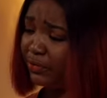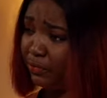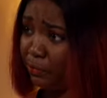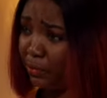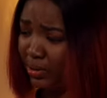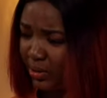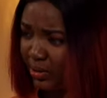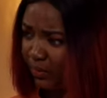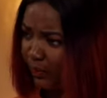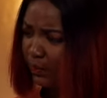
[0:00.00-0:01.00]
An
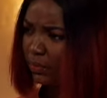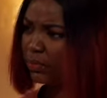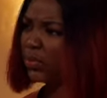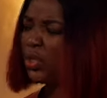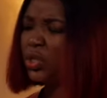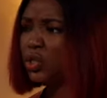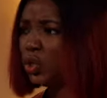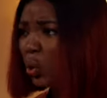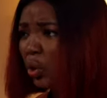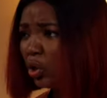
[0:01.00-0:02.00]
alternative route
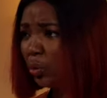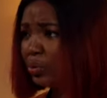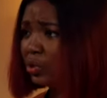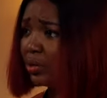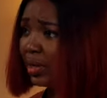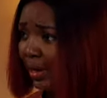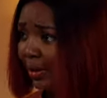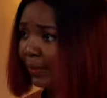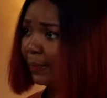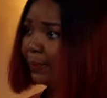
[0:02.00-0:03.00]
is the only
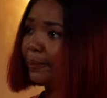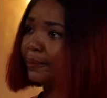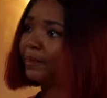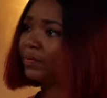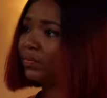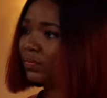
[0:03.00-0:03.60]
option here.